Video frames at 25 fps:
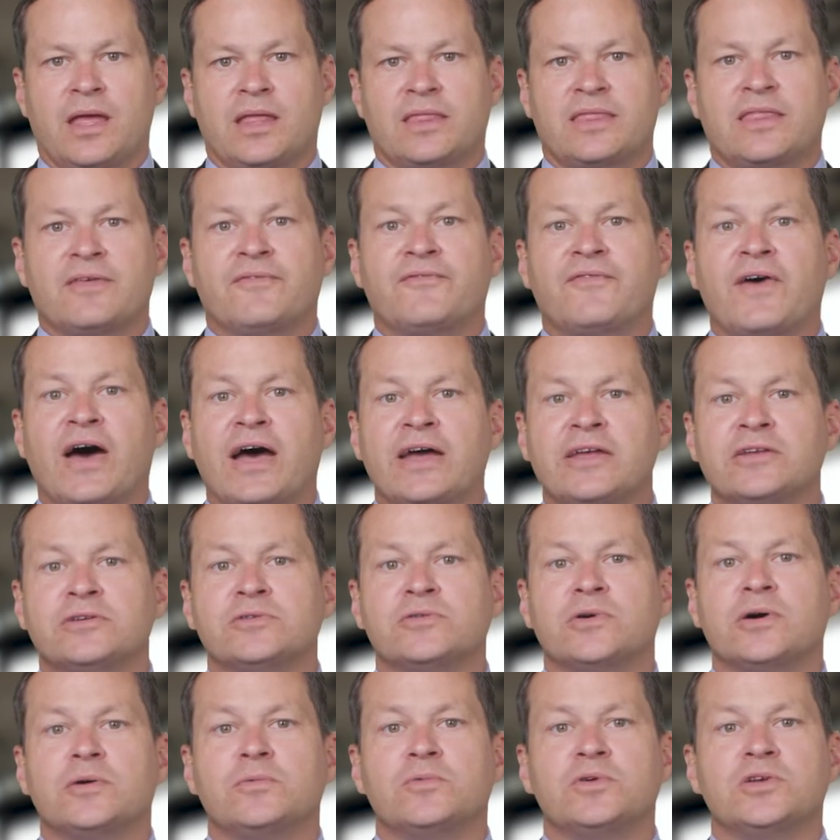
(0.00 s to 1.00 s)
The
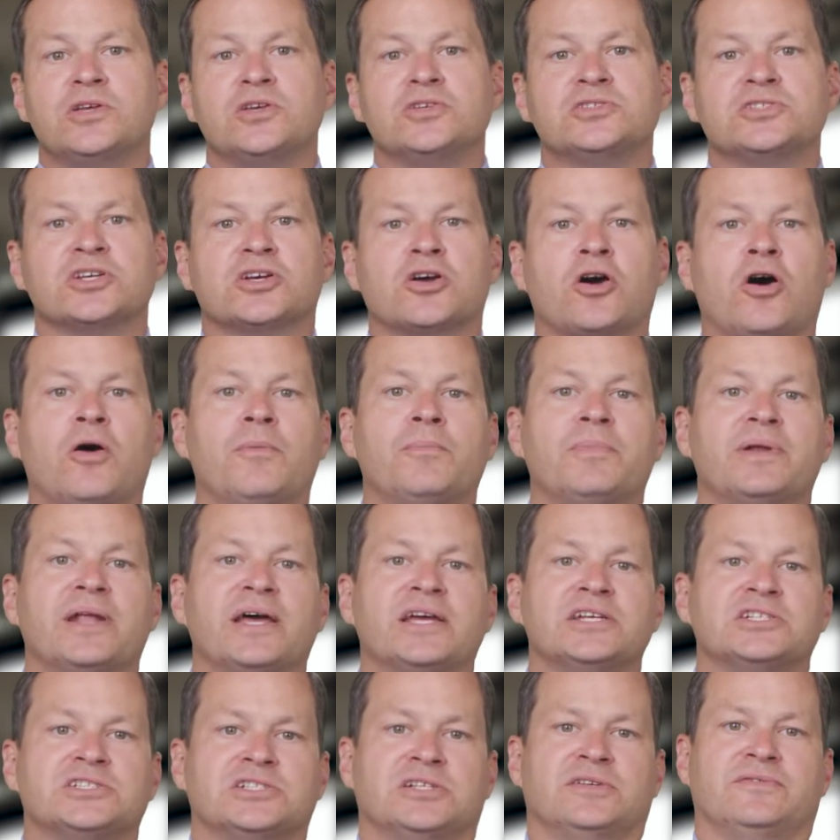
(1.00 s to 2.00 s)
valuer will use a
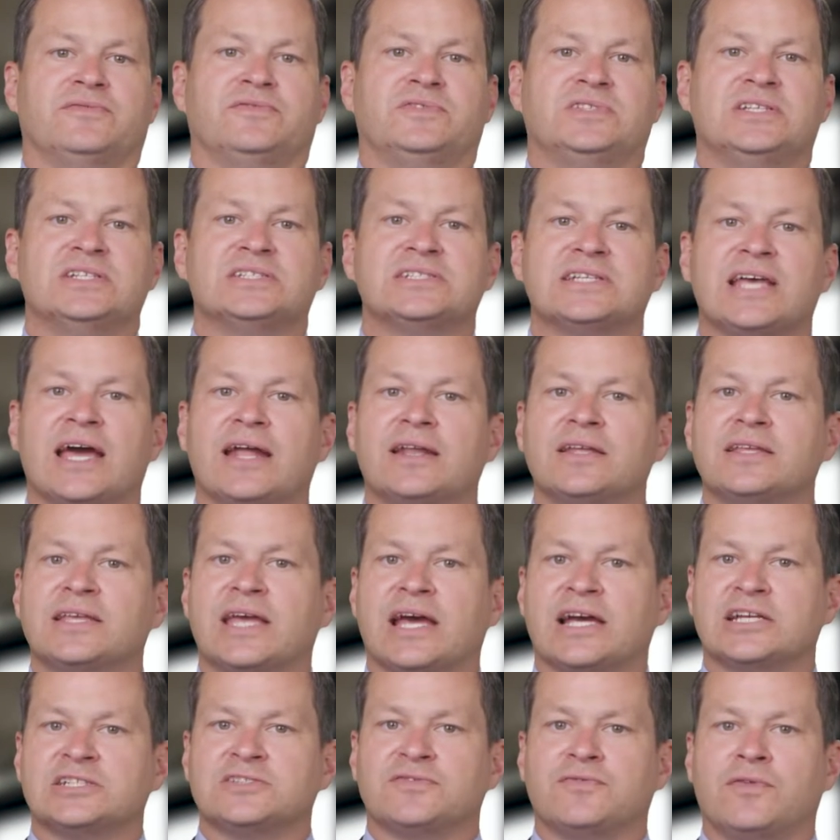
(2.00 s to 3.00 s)
combination of discounted
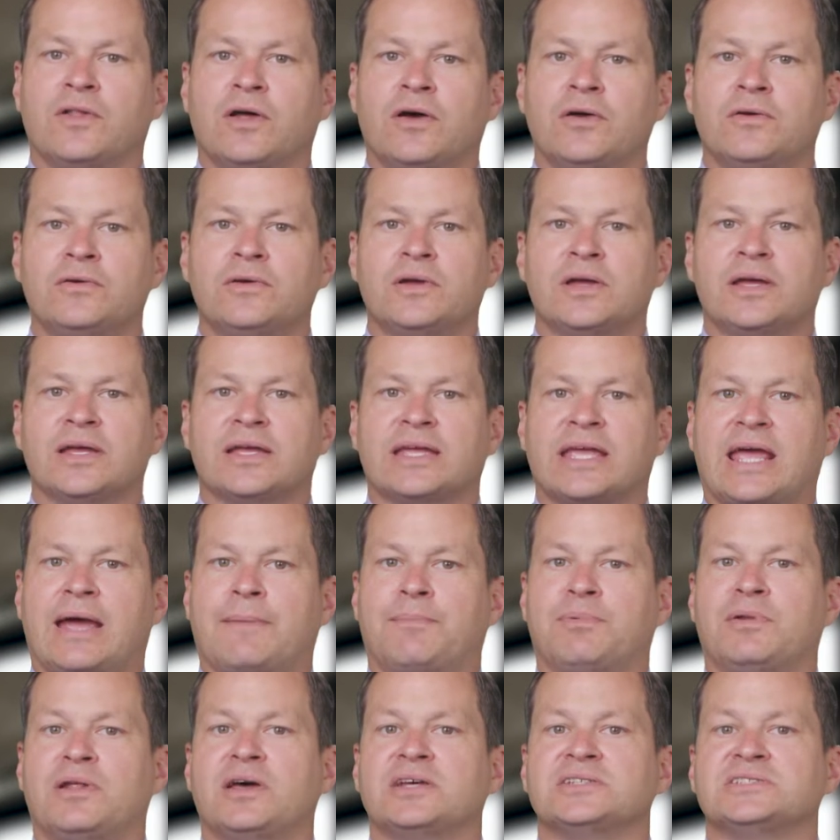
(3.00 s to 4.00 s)
cash flow,
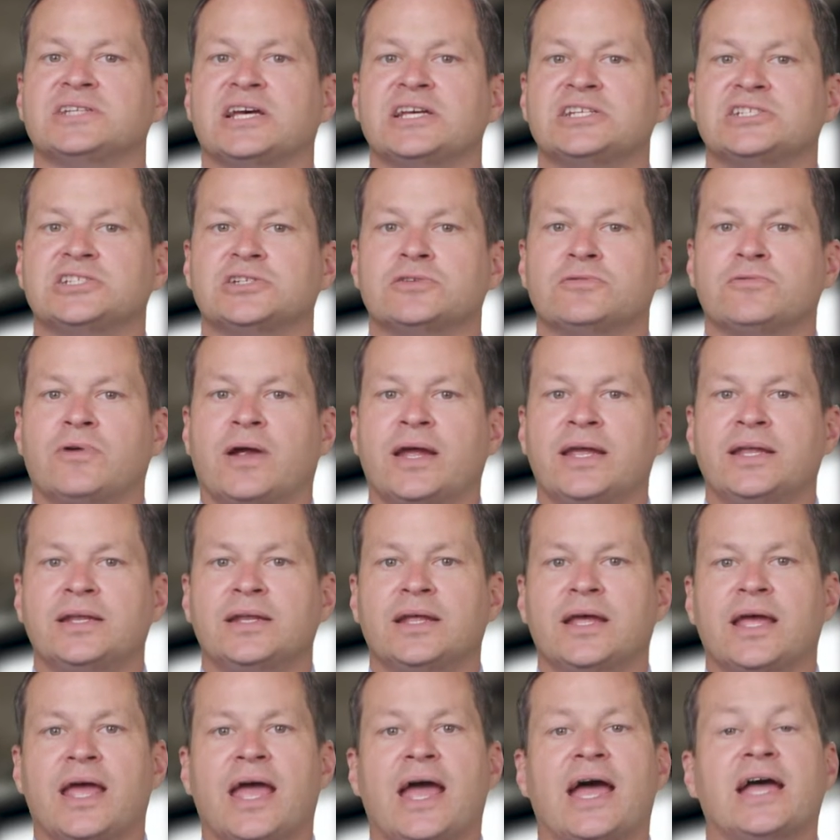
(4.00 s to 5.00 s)
capitalisation rate,
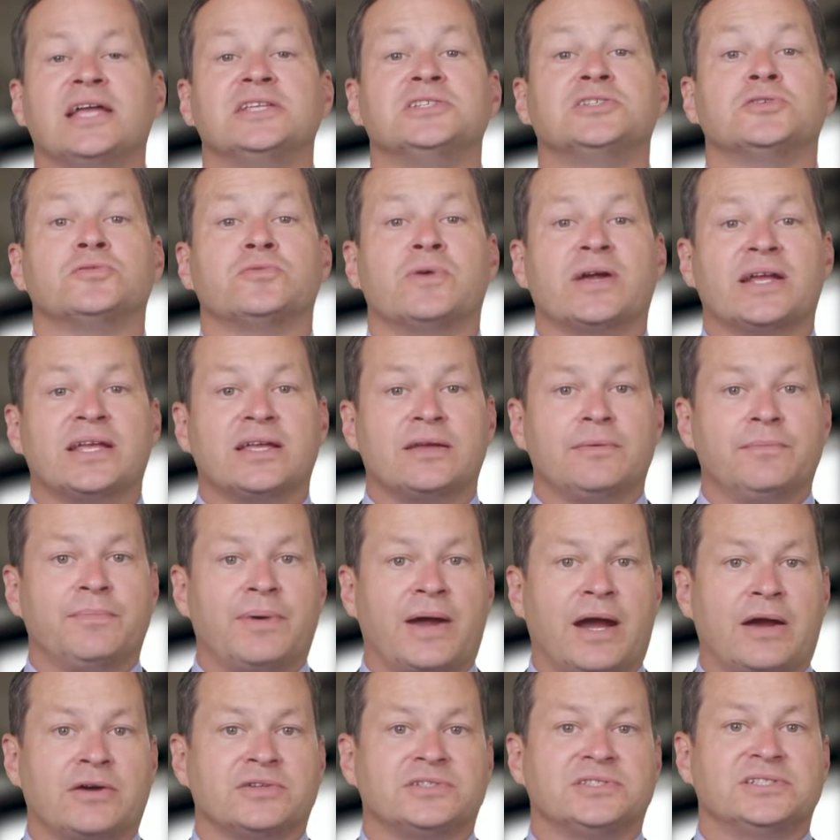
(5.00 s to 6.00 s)
and direct
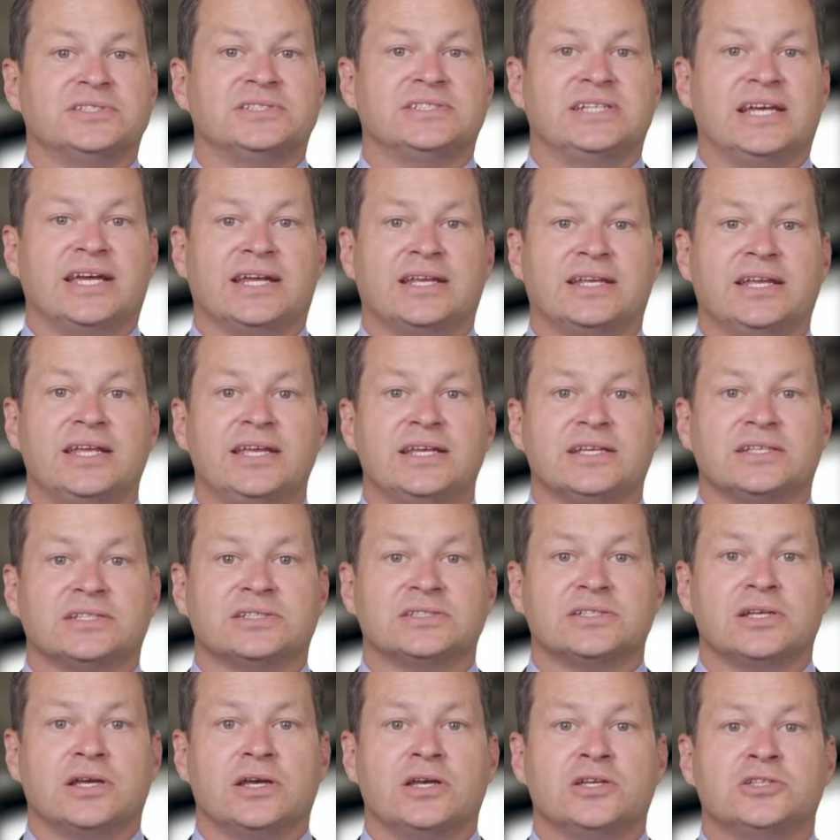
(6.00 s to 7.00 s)
comparison
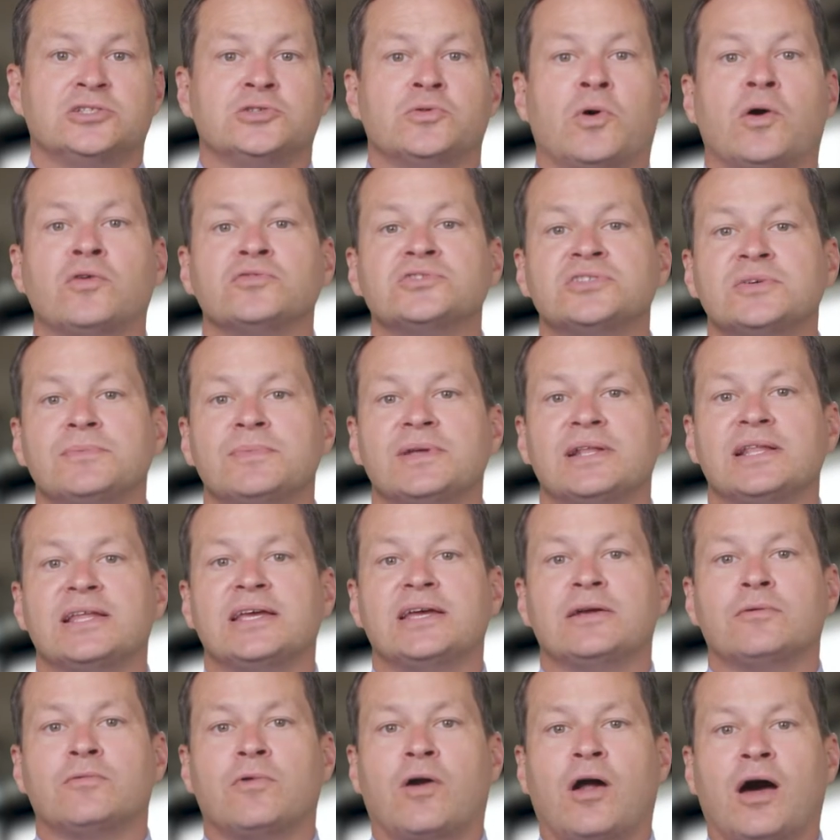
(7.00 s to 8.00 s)
techniques to
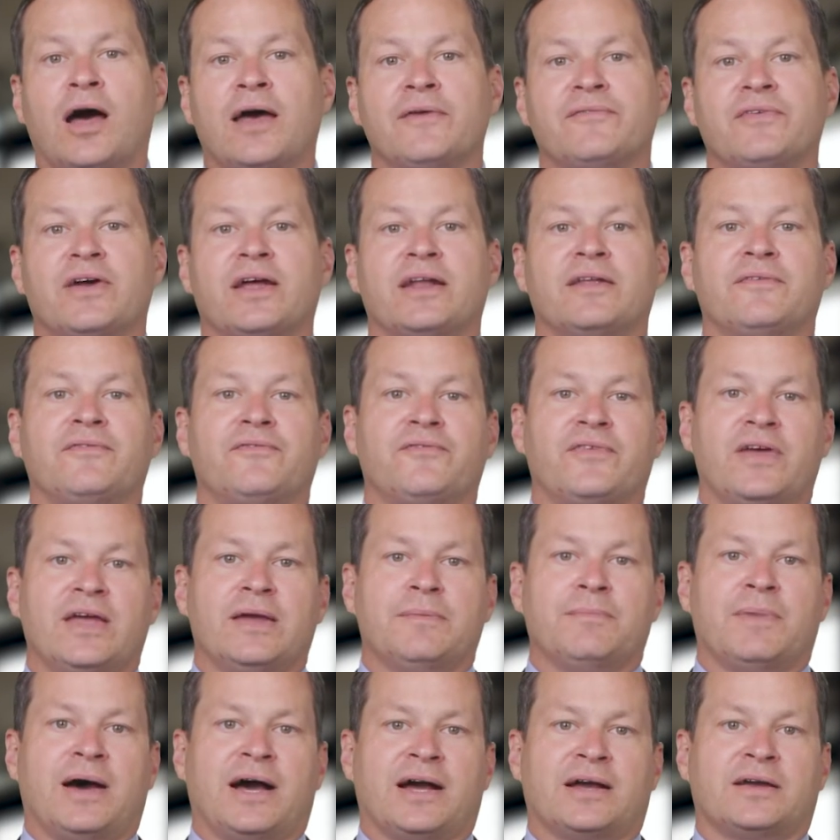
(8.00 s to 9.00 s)
ultimately arrive at a fair
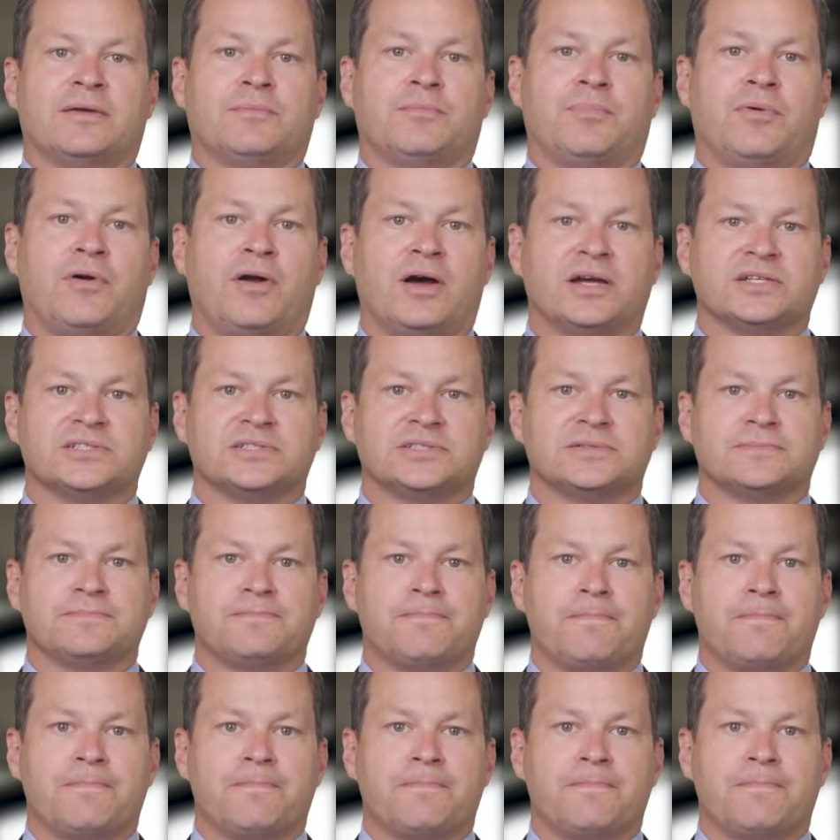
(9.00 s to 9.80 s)
market price.